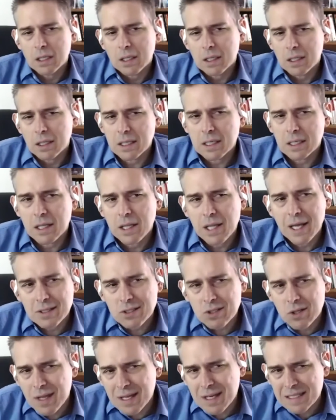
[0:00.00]
Then that
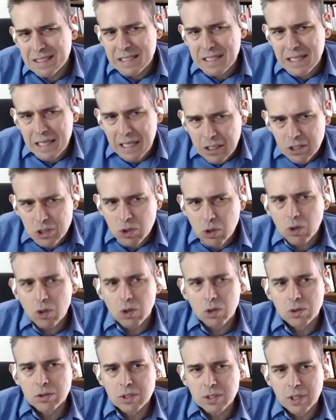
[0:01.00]
so that's the hedgehog
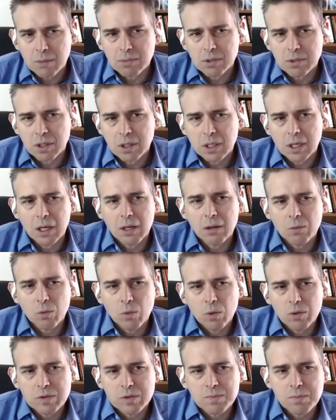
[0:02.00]
concept. Okay,
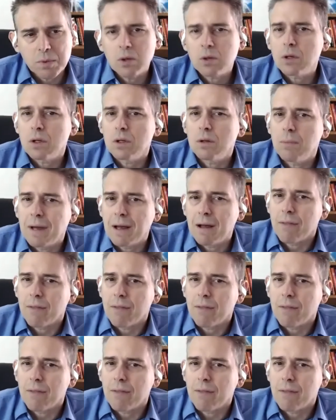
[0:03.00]
we've spoken about